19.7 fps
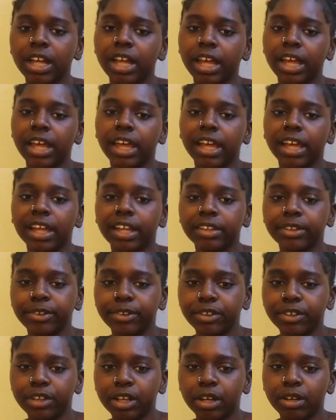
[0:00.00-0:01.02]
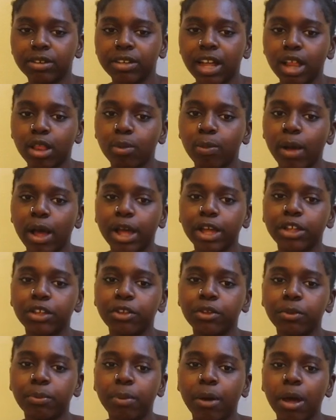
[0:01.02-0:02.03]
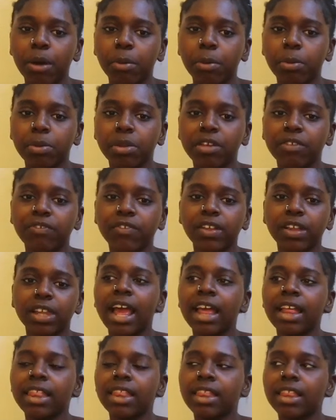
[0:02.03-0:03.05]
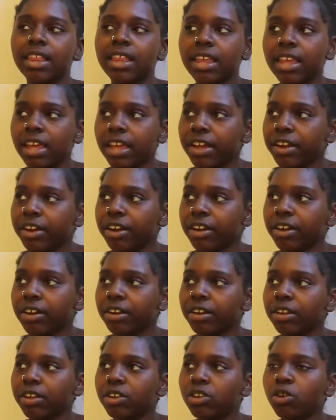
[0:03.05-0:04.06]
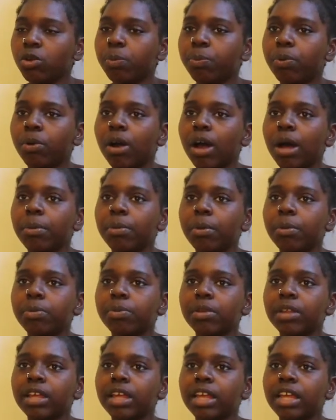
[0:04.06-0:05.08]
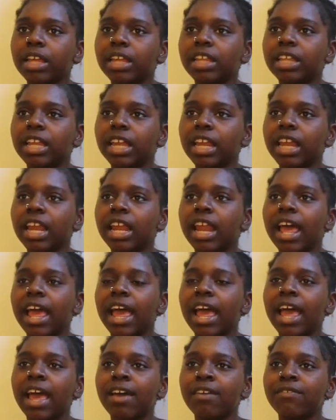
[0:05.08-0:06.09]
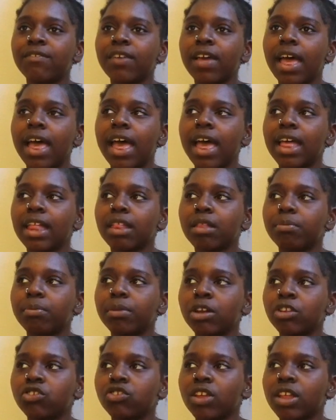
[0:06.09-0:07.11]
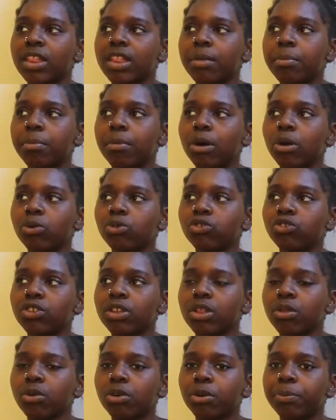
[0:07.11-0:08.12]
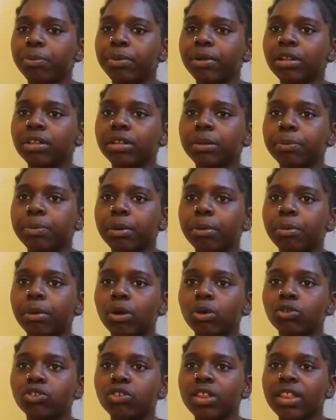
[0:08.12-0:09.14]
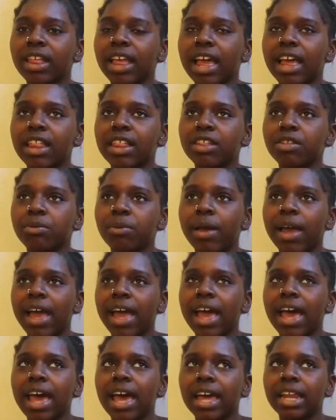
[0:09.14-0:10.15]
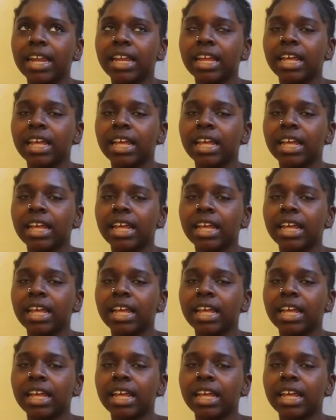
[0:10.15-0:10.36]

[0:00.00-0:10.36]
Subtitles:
And, you know, that's why you probably feel last year you probably didn't have as much as emotions or built up emotions as you had